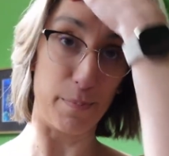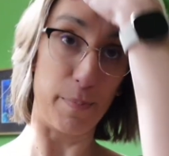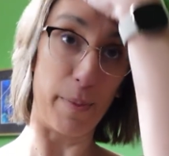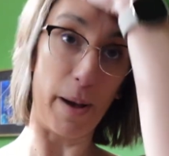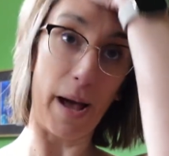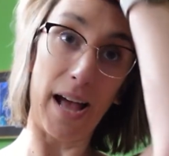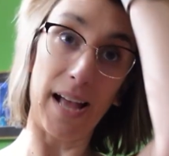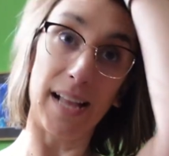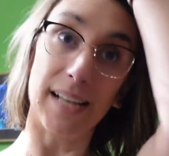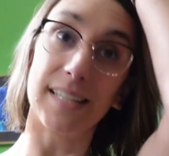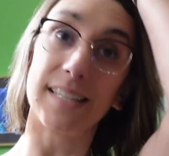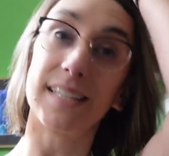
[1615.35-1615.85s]

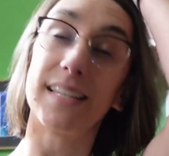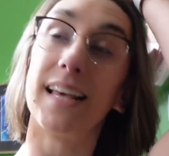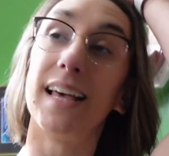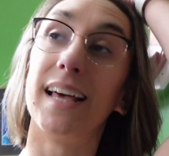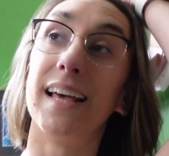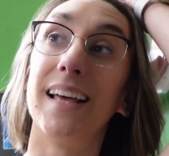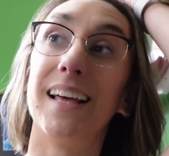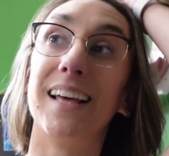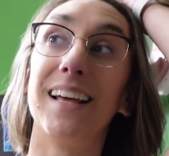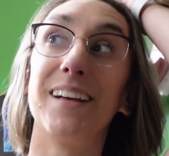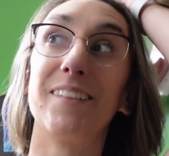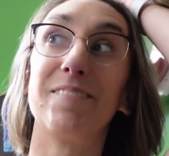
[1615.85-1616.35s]
but
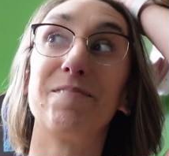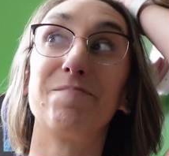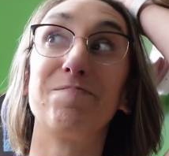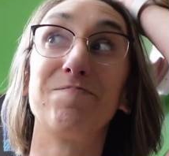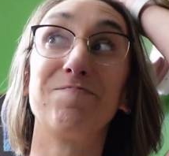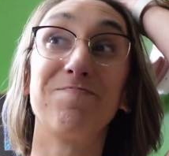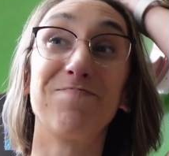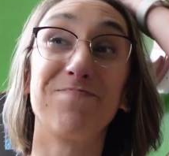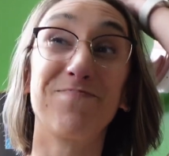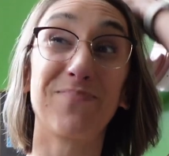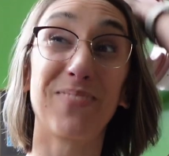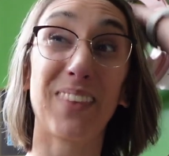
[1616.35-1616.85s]

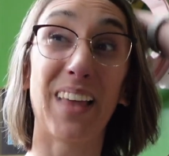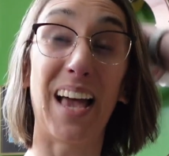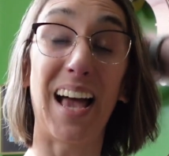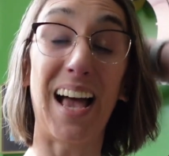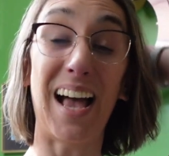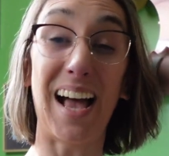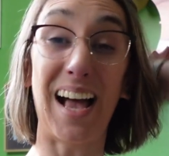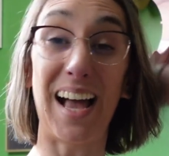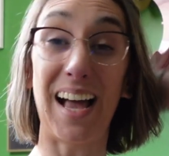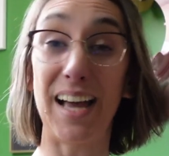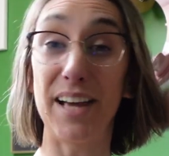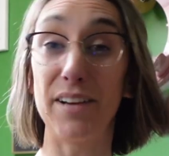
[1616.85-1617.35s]

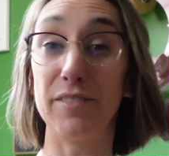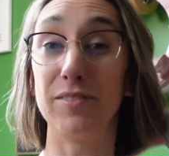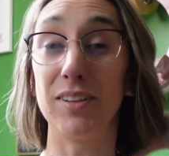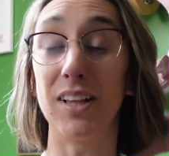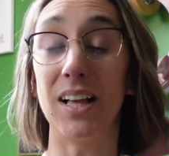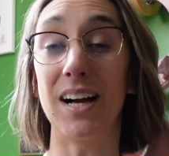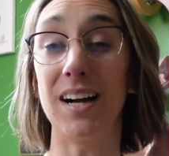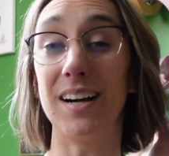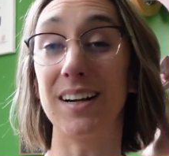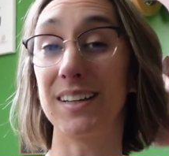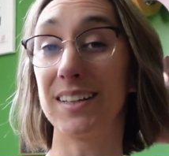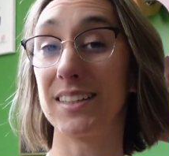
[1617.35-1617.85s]
I
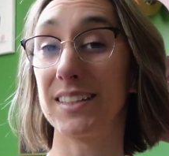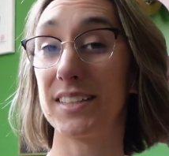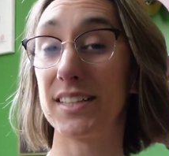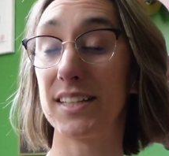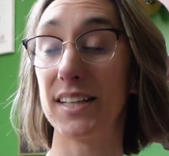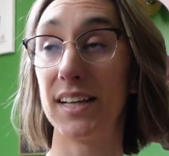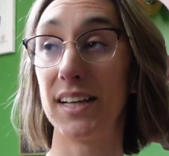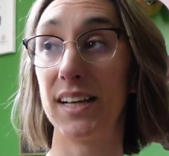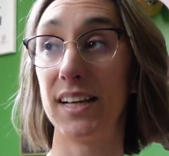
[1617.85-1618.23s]
vlogged